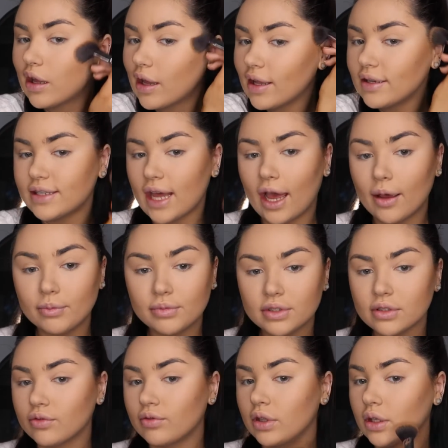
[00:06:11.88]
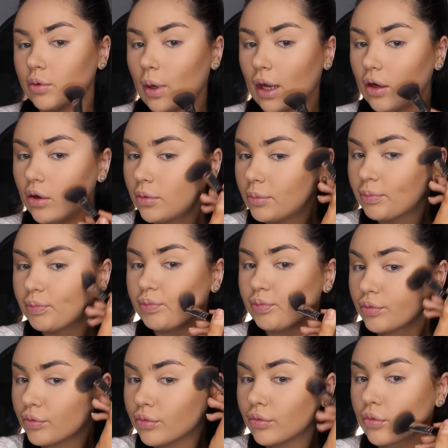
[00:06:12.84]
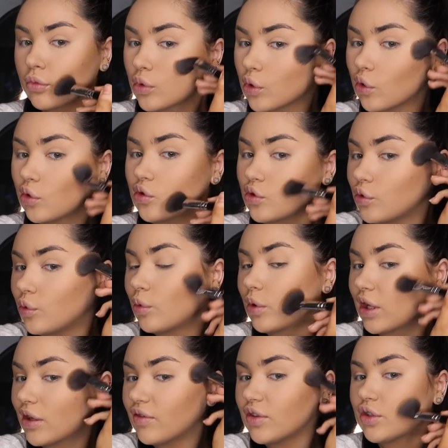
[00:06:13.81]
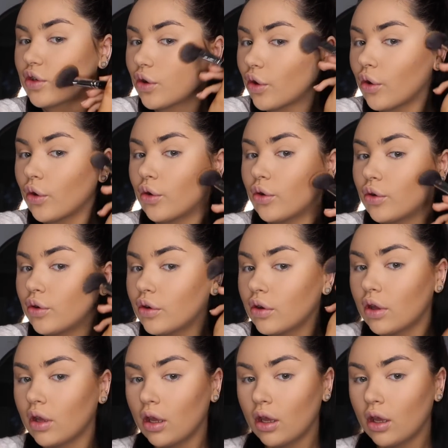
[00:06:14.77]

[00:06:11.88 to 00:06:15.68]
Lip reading: adapts really well to whatever tone